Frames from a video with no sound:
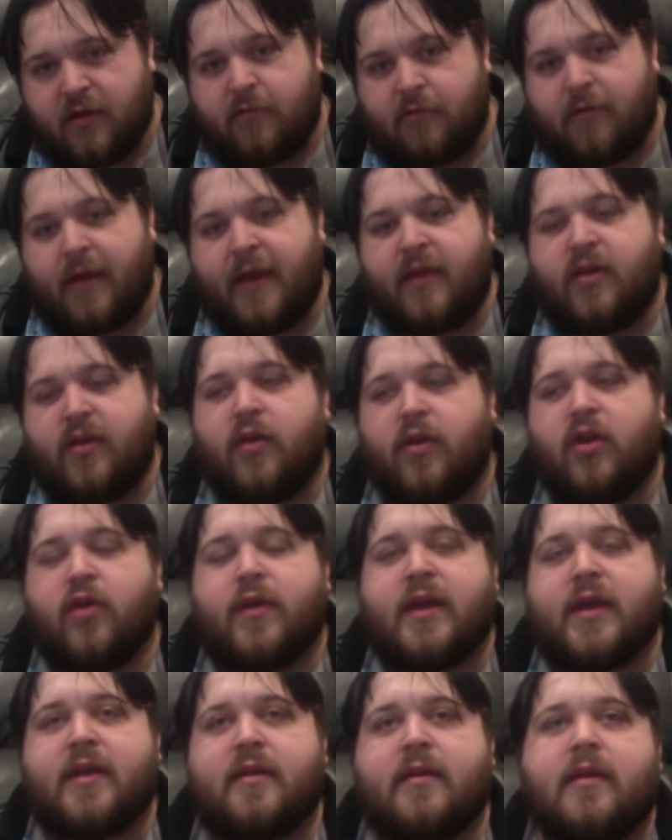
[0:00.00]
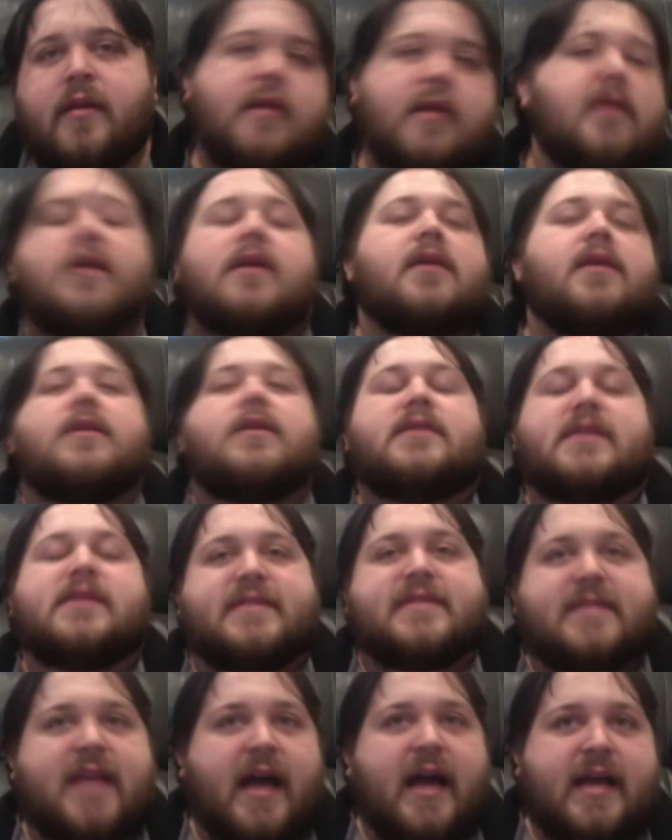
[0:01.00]
You can
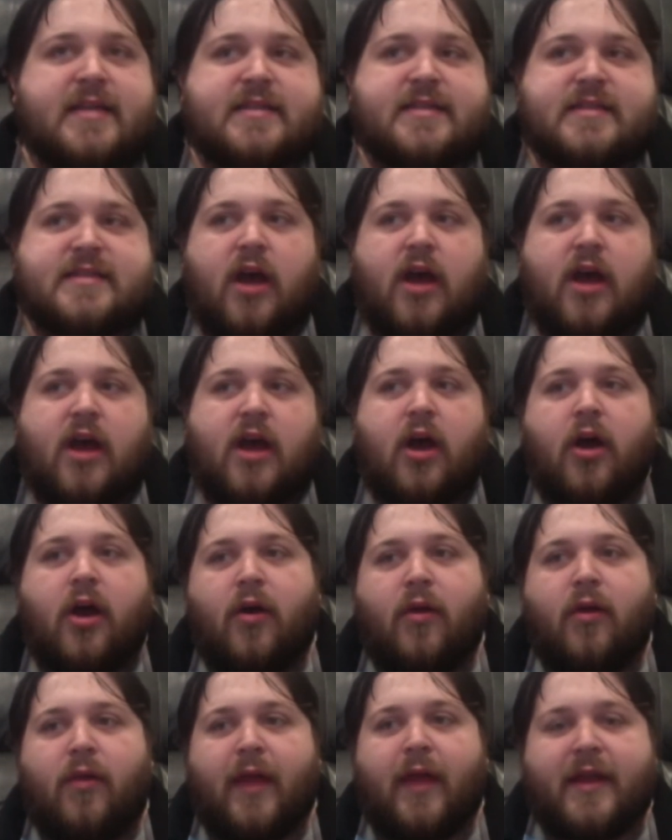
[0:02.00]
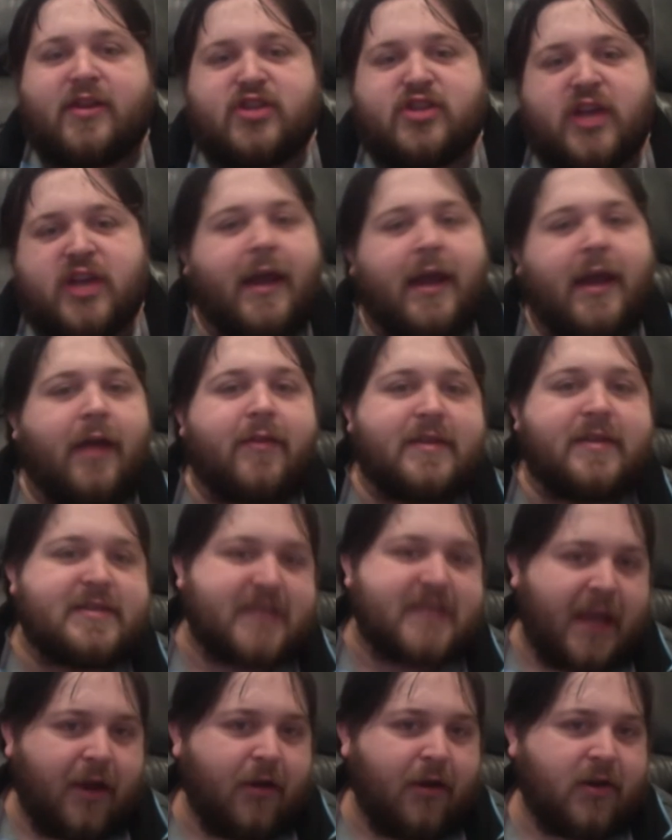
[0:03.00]
discuss, oh, like, check out
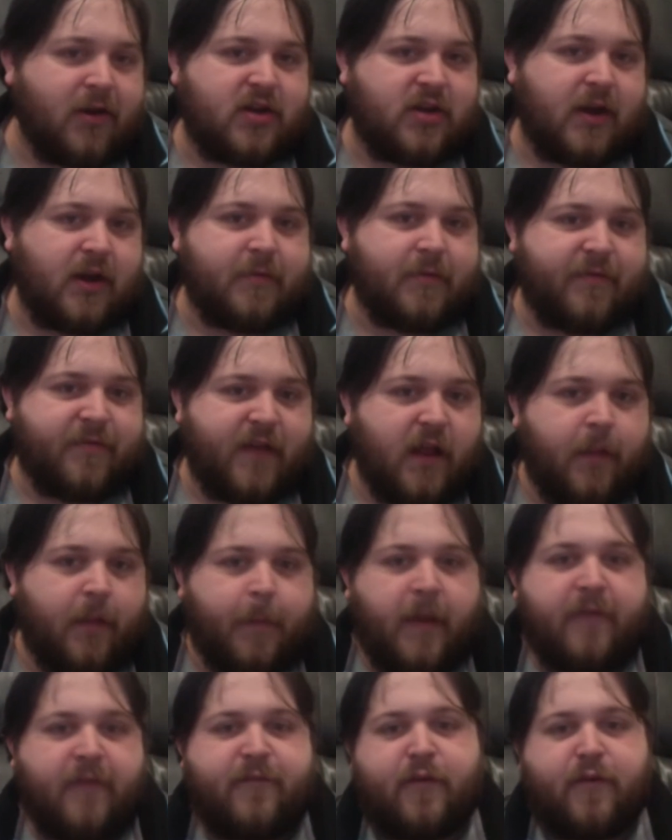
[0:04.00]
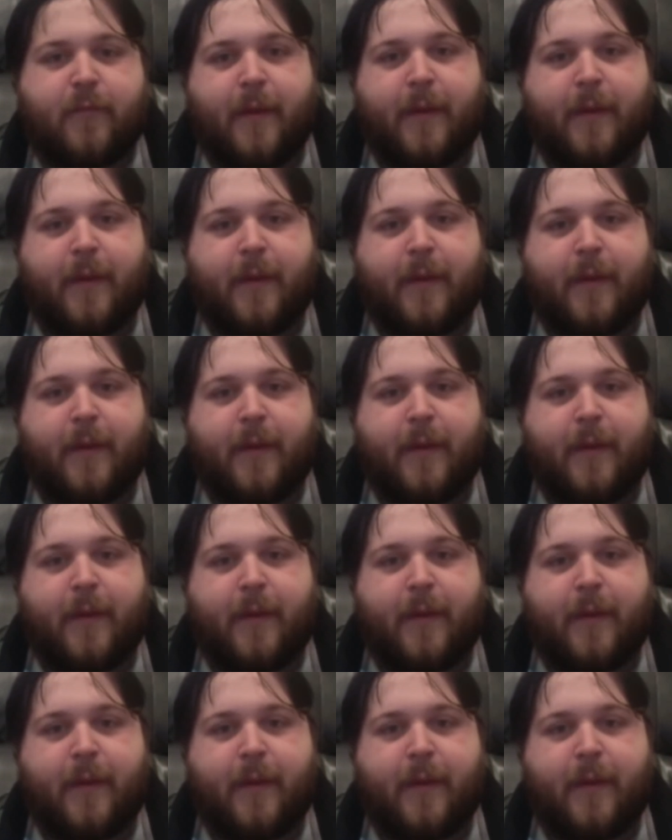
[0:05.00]
this character I'm developing for my